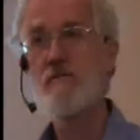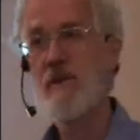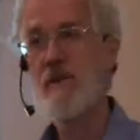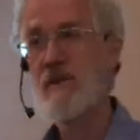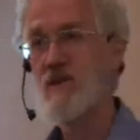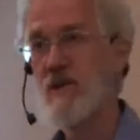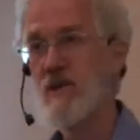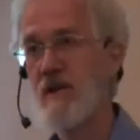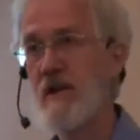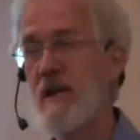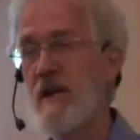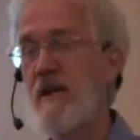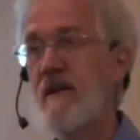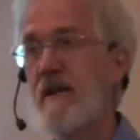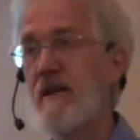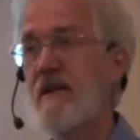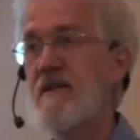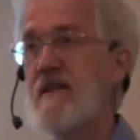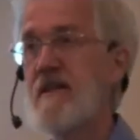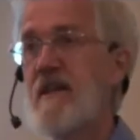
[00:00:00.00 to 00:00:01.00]
dimension
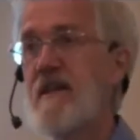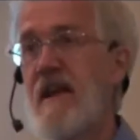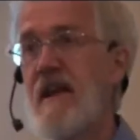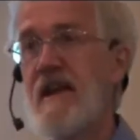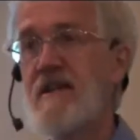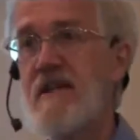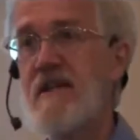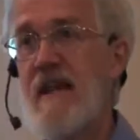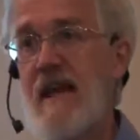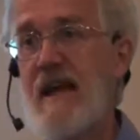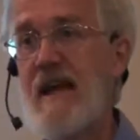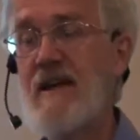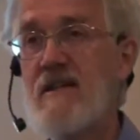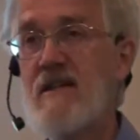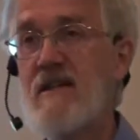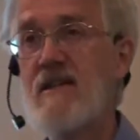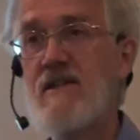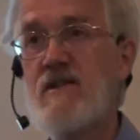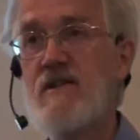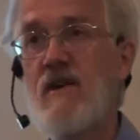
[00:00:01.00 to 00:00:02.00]
is the next
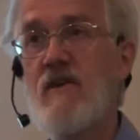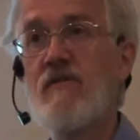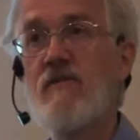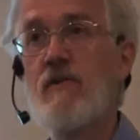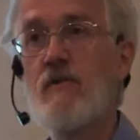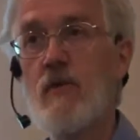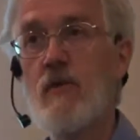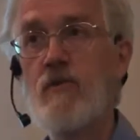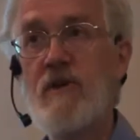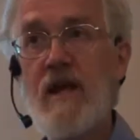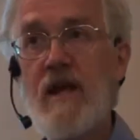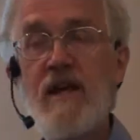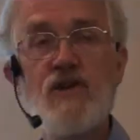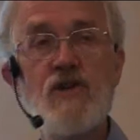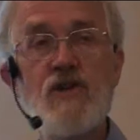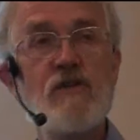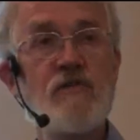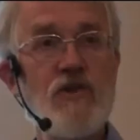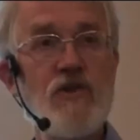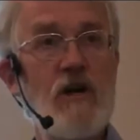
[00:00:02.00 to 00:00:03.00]
axis of the
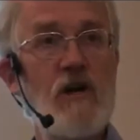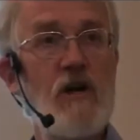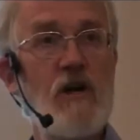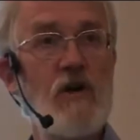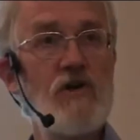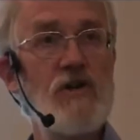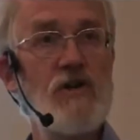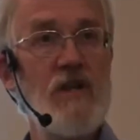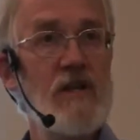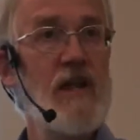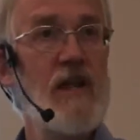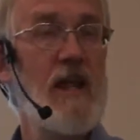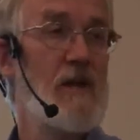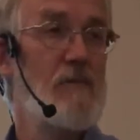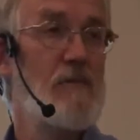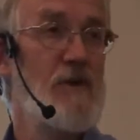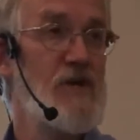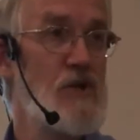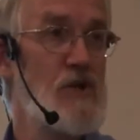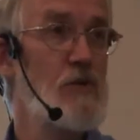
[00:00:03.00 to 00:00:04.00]
rotation of charge that
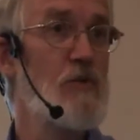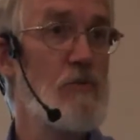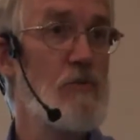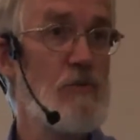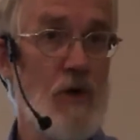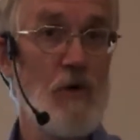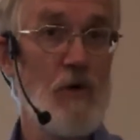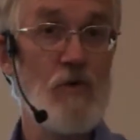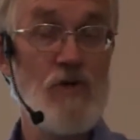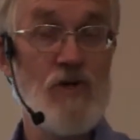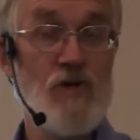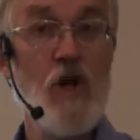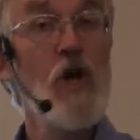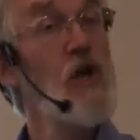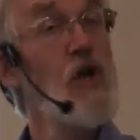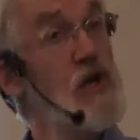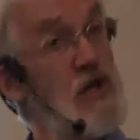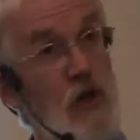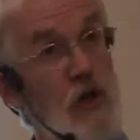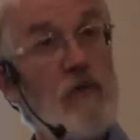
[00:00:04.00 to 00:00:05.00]
can be superposed.
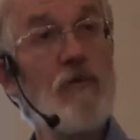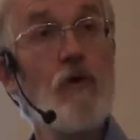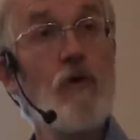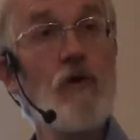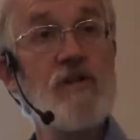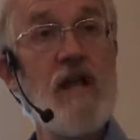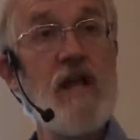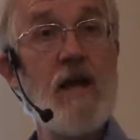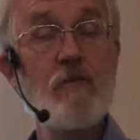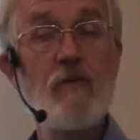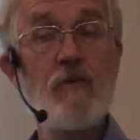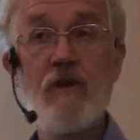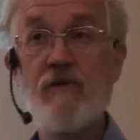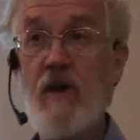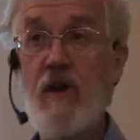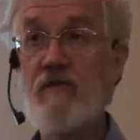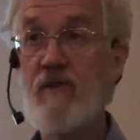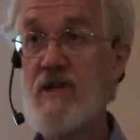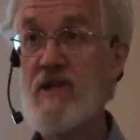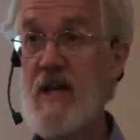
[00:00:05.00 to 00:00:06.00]
So, for example, if
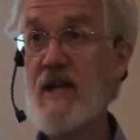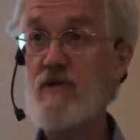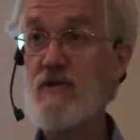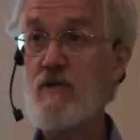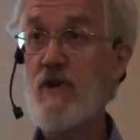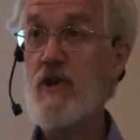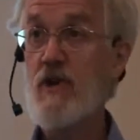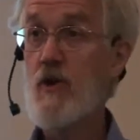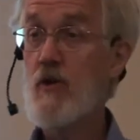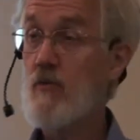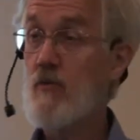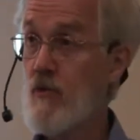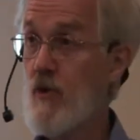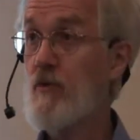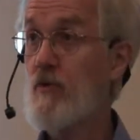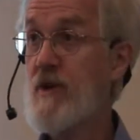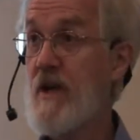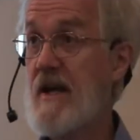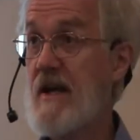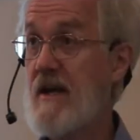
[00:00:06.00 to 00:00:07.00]
you have a tetracube
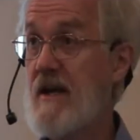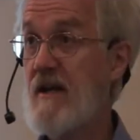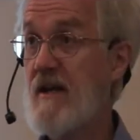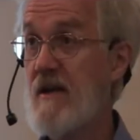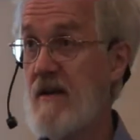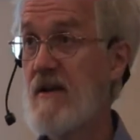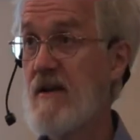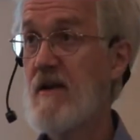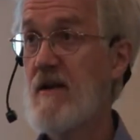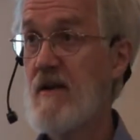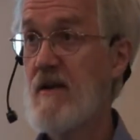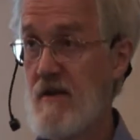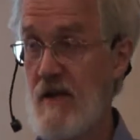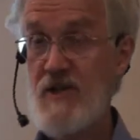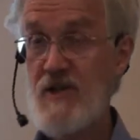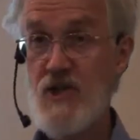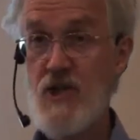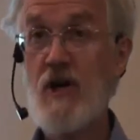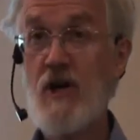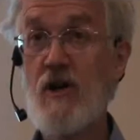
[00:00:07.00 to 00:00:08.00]
rotating
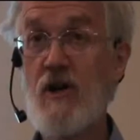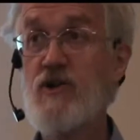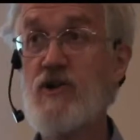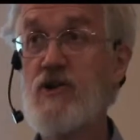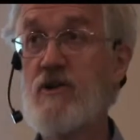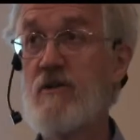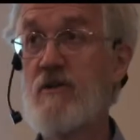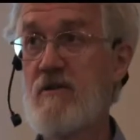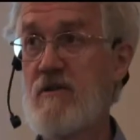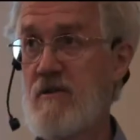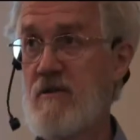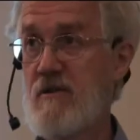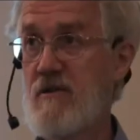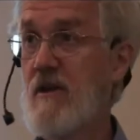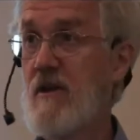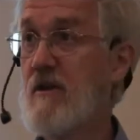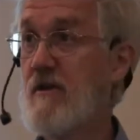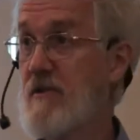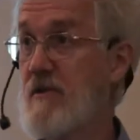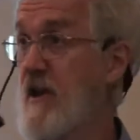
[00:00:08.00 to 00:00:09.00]
its charge,
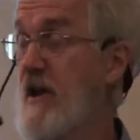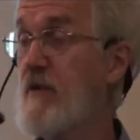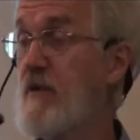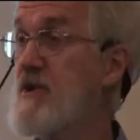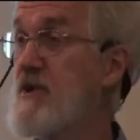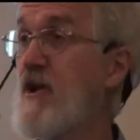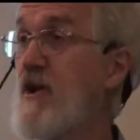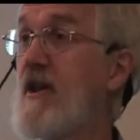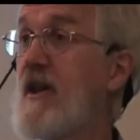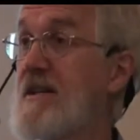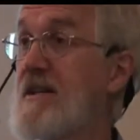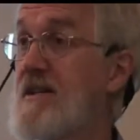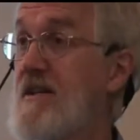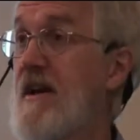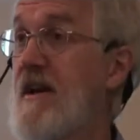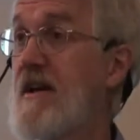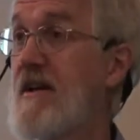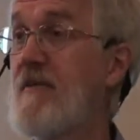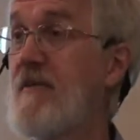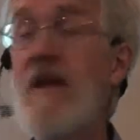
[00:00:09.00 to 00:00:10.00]
like we saw last
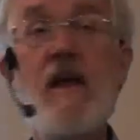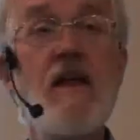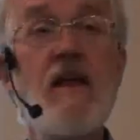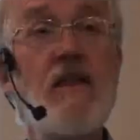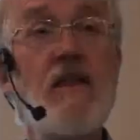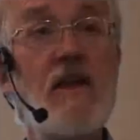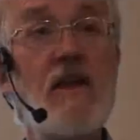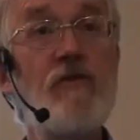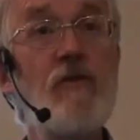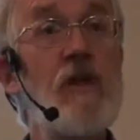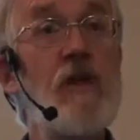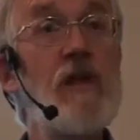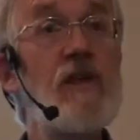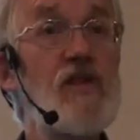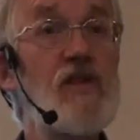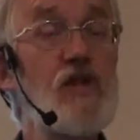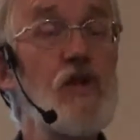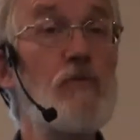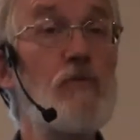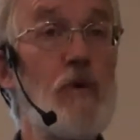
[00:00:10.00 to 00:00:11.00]
night, that if you
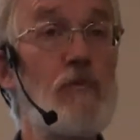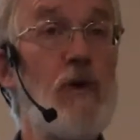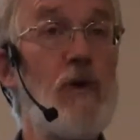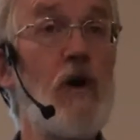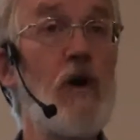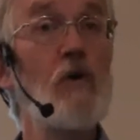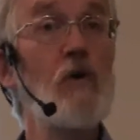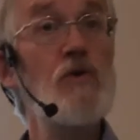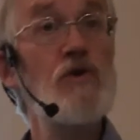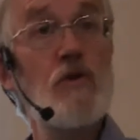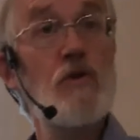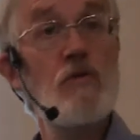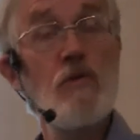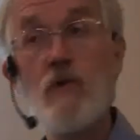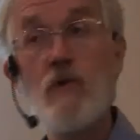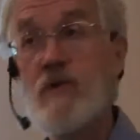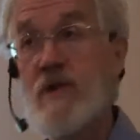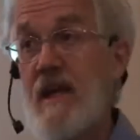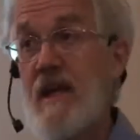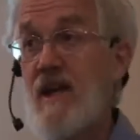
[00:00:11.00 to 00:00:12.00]
then superpose the
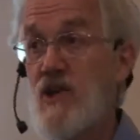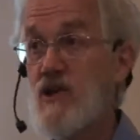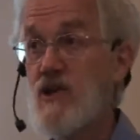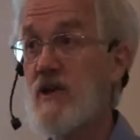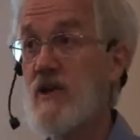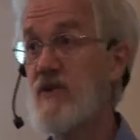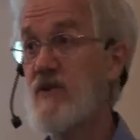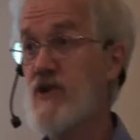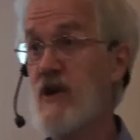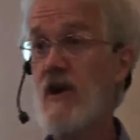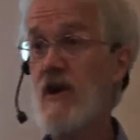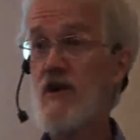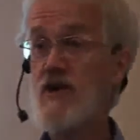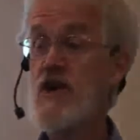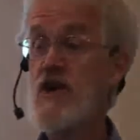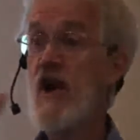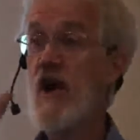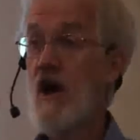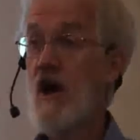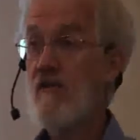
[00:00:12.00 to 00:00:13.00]
rotation of
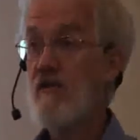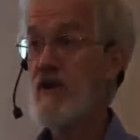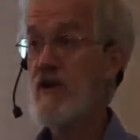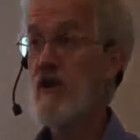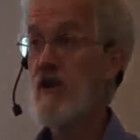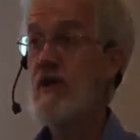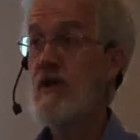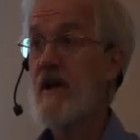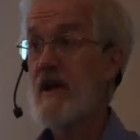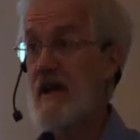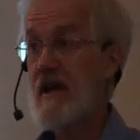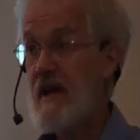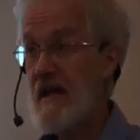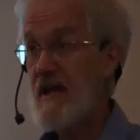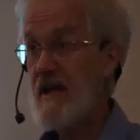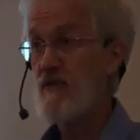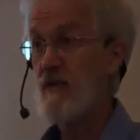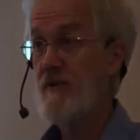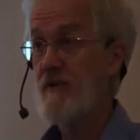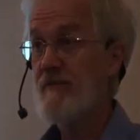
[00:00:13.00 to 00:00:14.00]
charge of a
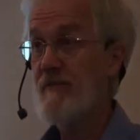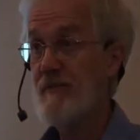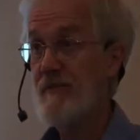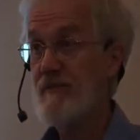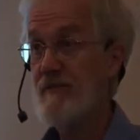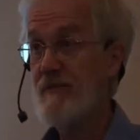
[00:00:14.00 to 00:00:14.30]
dodecahedron,